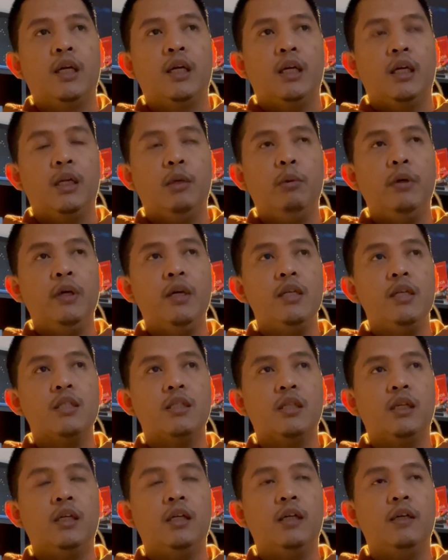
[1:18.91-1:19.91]
Anyways,
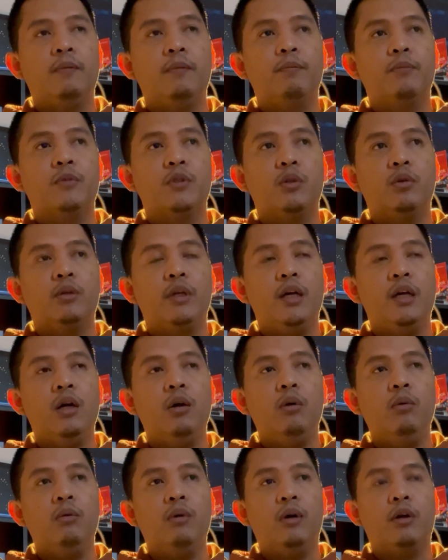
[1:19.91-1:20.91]
so
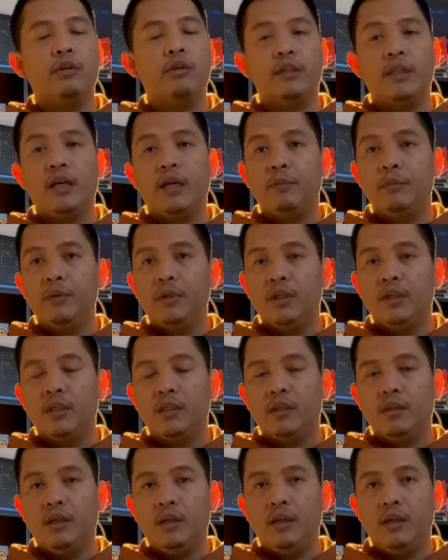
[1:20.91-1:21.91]
now our topic
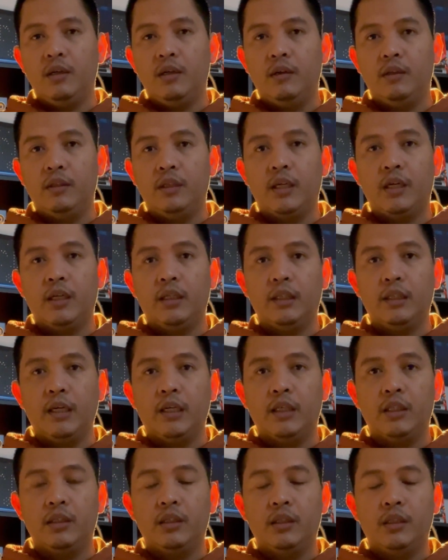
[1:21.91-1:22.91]

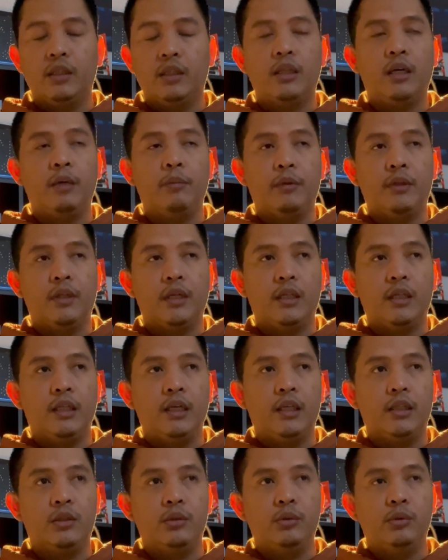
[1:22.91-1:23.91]
the topic that I'd
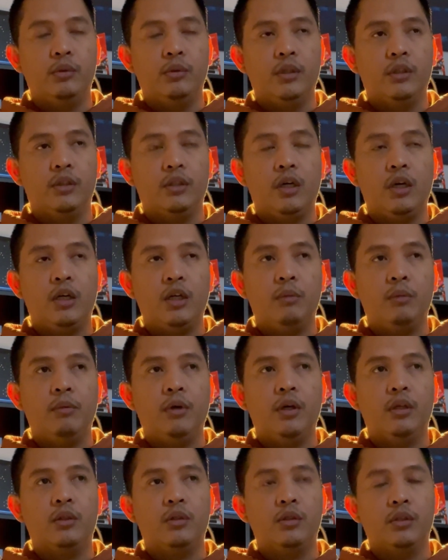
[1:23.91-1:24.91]
like to talk
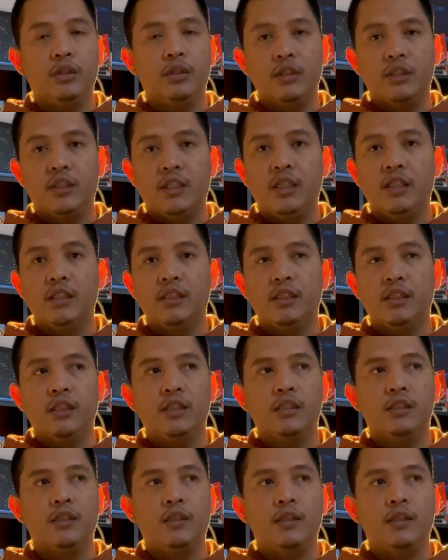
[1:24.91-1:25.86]
about or discuss is